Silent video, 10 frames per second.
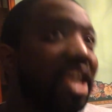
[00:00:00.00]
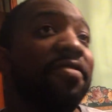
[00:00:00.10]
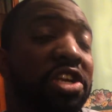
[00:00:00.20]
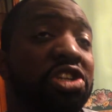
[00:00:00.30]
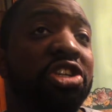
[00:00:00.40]

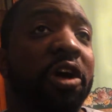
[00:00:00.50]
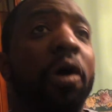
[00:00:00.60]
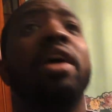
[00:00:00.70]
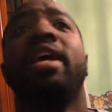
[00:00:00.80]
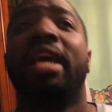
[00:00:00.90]
TV
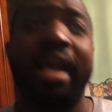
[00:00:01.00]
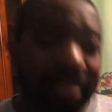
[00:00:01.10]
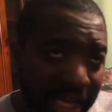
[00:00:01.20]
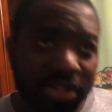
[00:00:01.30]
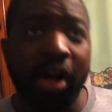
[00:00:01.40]
show, and as
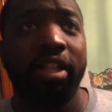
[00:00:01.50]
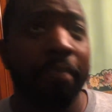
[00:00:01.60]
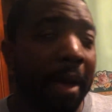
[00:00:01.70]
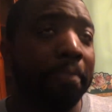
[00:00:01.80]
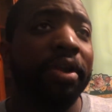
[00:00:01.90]
I talked
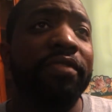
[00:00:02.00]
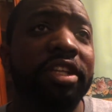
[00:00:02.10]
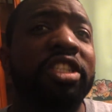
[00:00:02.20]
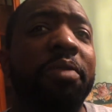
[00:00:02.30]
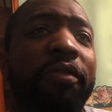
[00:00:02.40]
about
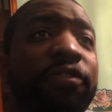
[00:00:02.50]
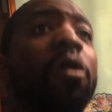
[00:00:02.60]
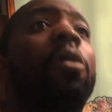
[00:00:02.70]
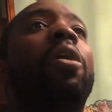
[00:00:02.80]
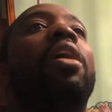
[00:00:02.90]
previously
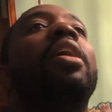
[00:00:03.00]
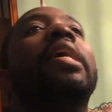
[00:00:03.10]
before,